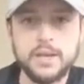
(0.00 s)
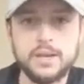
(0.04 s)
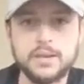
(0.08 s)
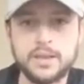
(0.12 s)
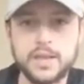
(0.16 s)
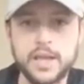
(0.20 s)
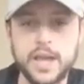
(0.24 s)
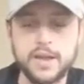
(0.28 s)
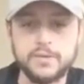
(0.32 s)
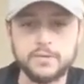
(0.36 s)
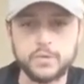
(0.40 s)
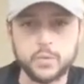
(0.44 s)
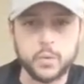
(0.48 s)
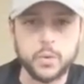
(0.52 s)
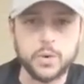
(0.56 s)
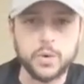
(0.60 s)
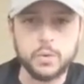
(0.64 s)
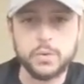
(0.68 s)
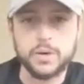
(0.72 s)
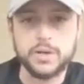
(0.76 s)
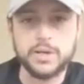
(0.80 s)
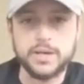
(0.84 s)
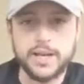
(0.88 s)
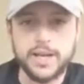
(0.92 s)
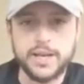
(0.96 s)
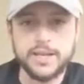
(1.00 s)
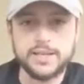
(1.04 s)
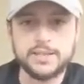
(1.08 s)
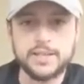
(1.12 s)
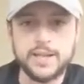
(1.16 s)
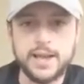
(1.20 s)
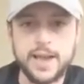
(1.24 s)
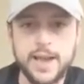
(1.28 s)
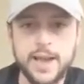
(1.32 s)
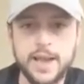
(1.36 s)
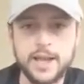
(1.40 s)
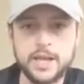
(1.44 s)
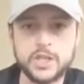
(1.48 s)
they have 21 days to
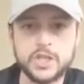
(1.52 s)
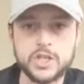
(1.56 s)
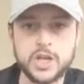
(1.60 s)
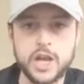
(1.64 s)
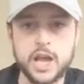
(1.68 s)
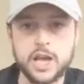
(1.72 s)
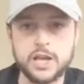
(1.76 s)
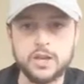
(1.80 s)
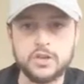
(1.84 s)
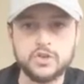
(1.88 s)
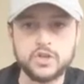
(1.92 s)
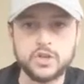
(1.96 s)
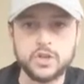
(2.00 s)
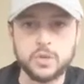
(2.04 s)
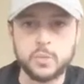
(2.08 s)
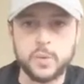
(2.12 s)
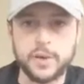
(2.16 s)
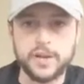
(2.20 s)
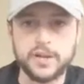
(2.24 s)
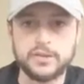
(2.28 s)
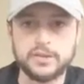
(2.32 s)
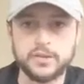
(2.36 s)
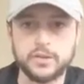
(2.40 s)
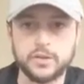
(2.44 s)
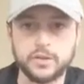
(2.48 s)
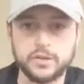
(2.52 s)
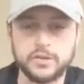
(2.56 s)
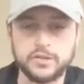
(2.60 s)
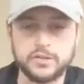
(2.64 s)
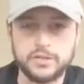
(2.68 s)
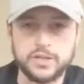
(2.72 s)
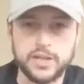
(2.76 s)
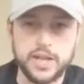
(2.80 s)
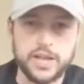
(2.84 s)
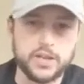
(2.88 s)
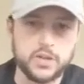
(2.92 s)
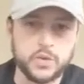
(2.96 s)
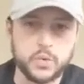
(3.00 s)
hatch. I usually wait till the
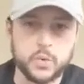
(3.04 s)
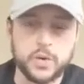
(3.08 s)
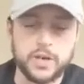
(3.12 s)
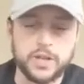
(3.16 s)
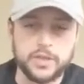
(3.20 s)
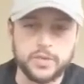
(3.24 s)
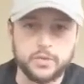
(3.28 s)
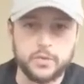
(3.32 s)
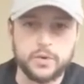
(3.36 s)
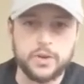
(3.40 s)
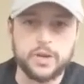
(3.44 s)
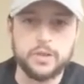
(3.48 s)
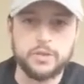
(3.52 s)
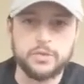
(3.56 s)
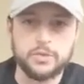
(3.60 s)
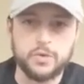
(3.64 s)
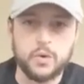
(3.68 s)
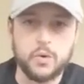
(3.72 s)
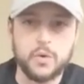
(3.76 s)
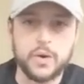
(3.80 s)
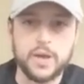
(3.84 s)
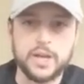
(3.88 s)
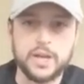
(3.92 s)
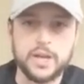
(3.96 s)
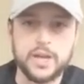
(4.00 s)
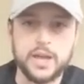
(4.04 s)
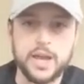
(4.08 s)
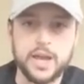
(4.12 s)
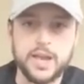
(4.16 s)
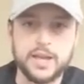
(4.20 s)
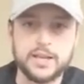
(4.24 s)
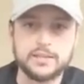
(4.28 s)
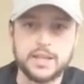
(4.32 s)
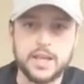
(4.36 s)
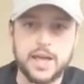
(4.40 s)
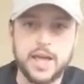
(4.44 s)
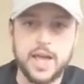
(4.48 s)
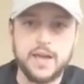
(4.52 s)
day 23 to throw any
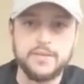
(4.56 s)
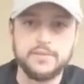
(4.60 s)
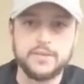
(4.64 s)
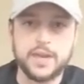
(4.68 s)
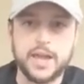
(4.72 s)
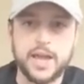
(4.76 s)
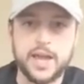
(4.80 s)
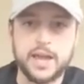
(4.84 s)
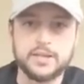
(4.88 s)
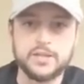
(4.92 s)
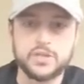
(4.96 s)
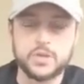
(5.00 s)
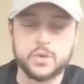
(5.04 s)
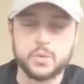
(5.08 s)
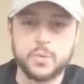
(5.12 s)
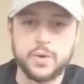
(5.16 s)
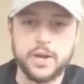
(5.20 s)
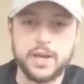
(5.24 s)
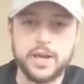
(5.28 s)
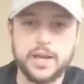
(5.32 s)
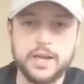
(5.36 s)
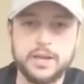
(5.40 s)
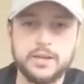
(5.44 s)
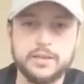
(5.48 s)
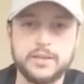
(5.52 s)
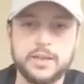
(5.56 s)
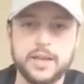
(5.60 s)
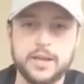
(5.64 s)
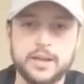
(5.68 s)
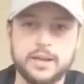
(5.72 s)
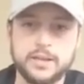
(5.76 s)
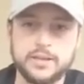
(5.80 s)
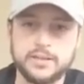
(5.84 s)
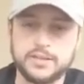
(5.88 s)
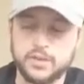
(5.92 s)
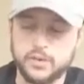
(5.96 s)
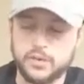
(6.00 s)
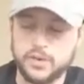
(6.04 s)
eggs that haven't hatched away,
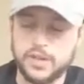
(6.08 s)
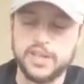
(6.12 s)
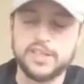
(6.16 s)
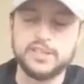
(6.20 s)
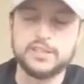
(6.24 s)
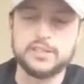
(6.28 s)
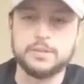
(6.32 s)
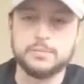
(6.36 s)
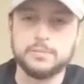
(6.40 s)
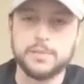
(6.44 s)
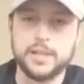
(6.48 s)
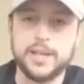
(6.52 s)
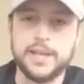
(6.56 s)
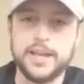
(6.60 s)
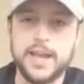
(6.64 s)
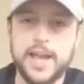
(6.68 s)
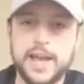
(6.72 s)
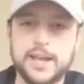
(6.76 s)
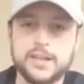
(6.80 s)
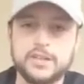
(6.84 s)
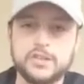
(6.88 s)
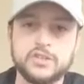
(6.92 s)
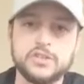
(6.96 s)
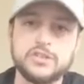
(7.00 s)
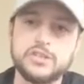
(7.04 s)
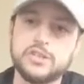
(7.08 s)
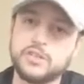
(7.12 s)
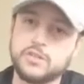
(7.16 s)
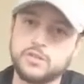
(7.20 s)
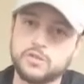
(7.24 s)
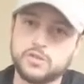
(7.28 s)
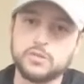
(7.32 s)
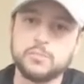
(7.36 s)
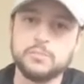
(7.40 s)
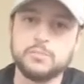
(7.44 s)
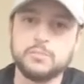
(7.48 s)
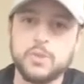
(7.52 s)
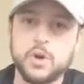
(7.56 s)
because there is some late hatches and
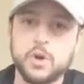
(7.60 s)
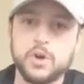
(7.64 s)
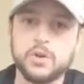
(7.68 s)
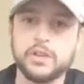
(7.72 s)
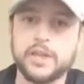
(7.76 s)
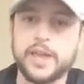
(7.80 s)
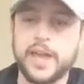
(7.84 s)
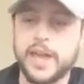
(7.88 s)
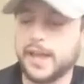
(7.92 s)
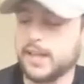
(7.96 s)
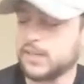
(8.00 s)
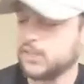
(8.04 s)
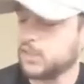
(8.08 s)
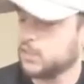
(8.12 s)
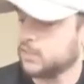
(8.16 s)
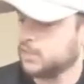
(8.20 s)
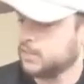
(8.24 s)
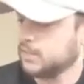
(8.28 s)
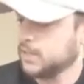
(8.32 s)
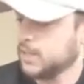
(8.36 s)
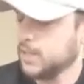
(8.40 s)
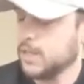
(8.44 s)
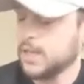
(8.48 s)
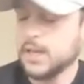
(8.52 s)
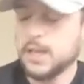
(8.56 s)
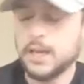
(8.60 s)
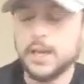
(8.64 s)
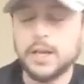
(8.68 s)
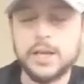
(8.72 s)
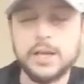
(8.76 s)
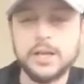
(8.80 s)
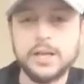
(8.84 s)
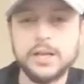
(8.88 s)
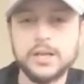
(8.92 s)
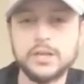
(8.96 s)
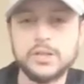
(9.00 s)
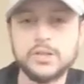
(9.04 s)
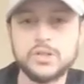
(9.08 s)
there's some early hatches.
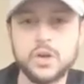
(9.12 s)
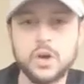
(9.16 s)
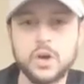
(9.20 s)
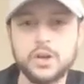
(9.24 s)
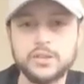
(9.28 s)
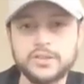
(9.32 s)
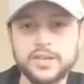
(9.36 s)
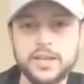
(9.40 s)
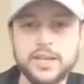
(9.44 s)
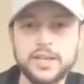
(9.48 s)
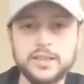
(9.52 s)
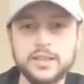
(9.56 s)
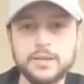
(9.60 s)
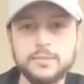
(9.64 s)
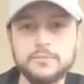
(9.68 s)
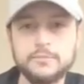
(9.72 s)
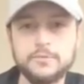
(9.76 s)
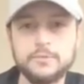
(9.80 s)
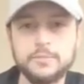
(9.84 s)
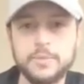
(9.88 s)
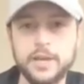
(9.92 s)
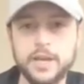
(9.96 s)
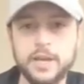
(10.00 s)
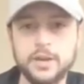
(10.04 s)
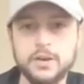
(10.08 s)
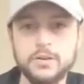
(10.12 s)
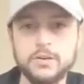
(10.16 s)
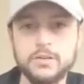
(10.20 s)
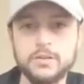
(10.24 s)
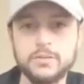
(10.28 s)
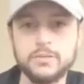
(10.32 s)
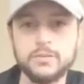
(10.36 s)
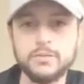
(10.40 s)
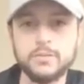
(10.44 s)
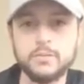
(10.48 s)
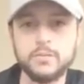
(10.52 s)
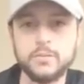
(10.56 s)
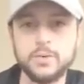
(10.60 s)
So I'll take them from
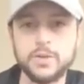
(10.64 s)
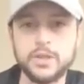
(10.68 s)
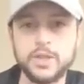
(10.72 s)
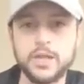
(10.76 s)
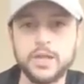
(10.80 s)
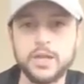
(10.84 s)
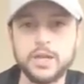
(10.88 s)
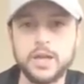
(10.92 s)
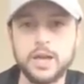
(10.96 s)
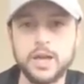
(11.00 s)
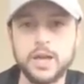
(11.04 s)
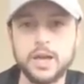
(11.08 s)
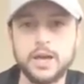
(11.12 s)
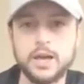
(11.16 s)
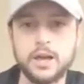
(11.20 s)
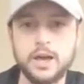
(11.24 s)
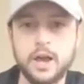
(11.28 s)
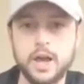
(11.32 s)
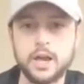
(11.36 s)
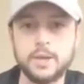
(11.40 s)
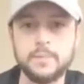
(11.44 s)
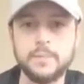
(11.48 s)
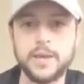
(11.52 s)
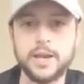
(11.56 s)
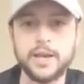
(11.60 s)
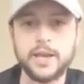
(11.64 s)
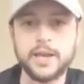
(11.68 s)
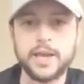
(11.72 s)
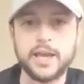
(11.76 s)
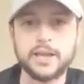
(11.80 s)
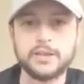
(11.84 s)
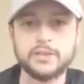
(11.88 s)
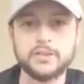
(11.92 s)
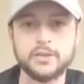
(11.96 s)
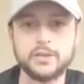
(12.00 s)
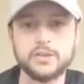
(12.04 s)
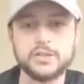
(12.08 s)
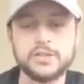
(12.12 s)
here when the automatic
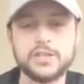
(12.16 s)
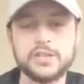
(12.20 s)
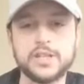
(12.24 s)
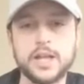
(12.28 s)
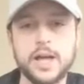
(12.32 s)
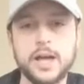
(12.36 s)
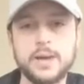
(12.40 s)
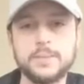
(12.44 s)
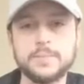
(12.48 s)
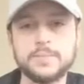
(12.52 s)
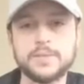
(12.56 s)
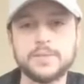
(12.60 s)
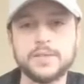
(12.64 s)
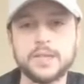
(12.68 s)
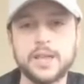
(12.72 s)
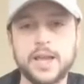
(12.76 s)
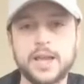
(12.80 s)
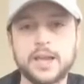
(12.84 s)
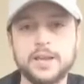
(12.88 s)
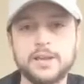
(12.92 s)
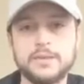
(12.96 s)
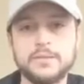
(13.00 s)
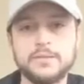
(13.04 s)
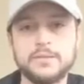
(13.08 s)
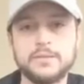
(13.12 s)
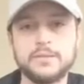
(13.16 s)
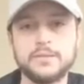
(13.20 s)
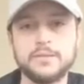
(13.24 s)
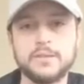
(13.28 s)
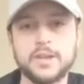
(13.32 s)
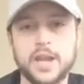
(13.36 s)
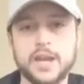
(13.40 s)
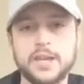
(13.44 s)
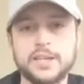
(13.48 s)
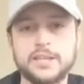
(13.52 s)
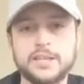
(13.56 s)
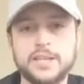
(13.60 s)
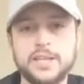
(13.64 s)
egg turner stops at
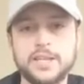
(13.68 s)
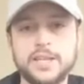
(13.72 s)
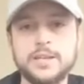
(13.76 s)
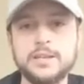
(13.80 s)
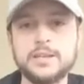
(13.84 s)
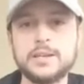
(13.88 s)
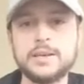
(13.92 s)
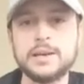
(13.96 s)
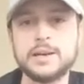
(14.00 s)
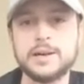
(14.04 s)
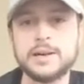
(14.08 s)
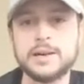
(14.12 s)
19.